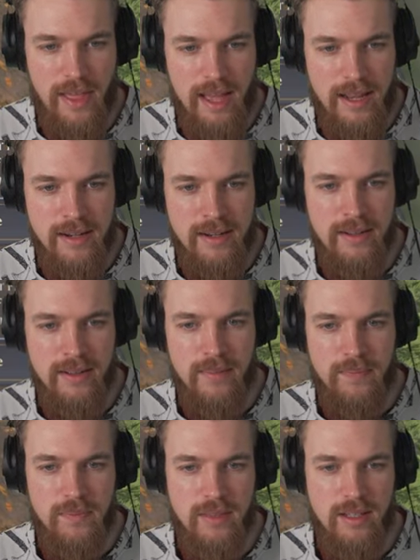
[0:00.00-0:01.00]
then
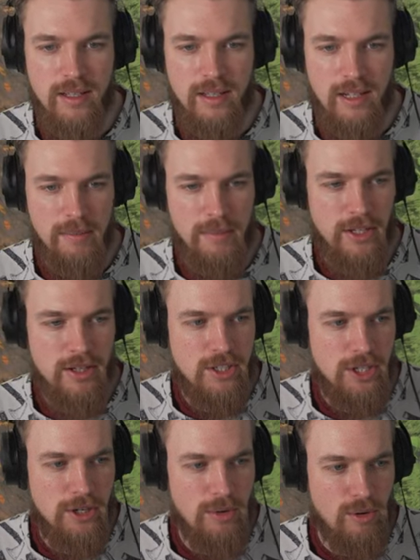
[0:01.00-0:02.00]
I'm going
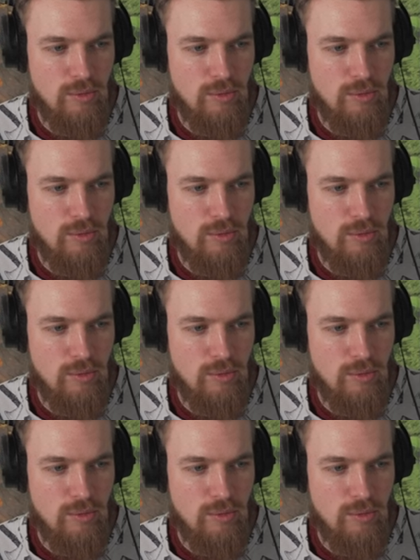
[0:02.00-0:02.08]
to